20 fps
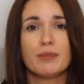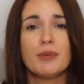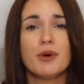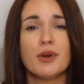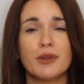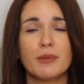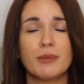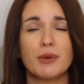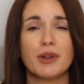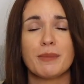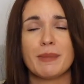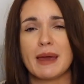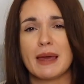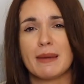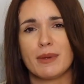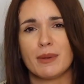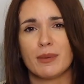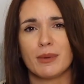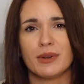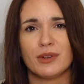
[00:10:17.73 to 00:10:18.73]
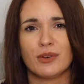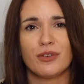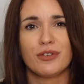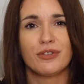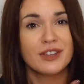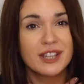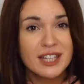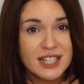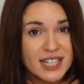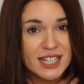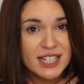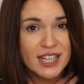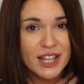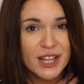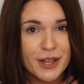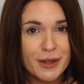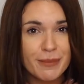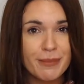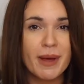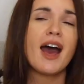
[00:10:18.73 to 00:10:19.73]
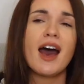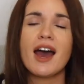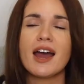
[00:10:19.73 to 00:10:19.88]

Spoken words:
put them on the baby when you're feeding them.